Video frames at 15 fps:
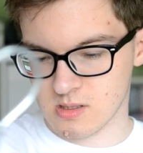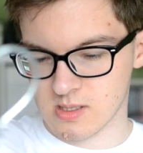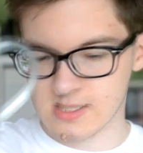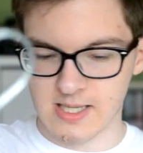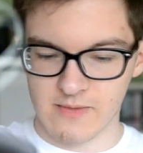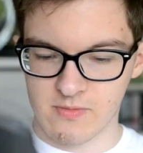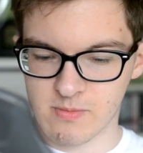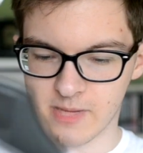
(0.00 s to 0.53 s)

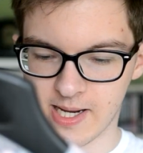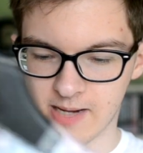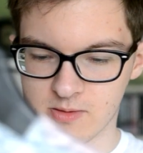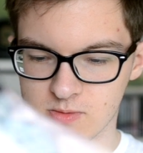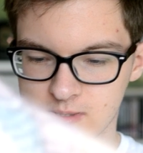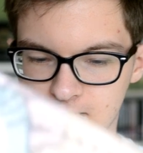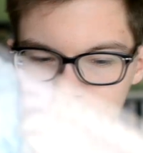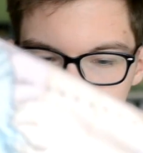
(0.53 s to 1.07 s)
£7,
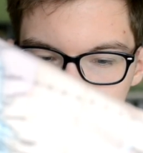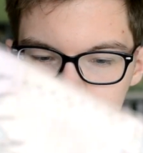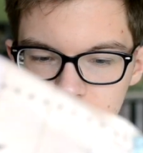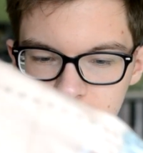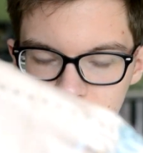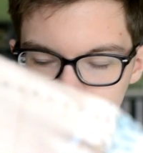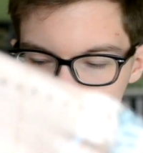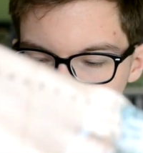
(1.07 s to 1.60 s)
and it
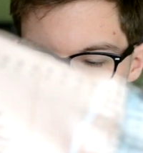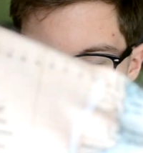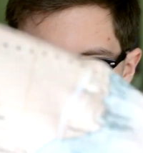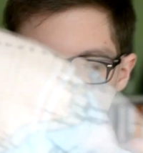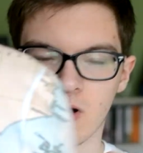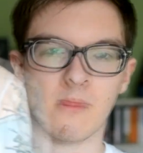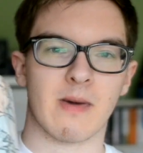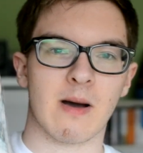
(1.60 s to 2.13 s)
is literally the
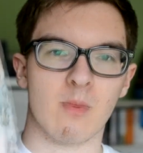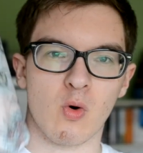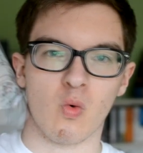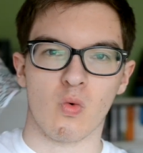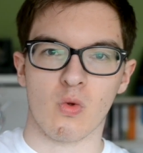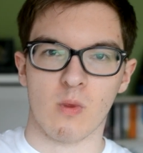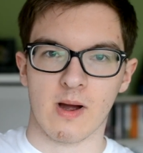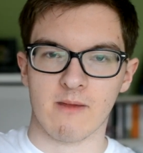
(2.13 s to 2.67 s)
world map
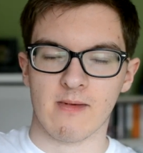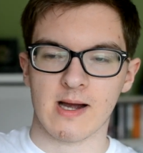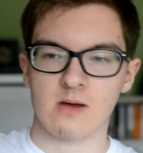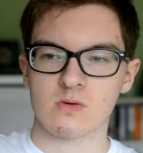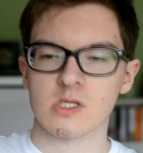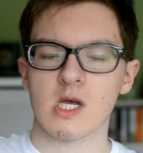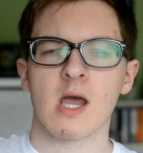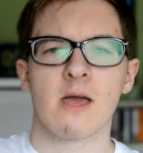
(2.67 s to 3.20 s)
all the way
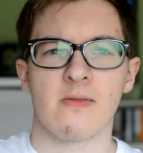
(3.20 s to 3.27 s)
around.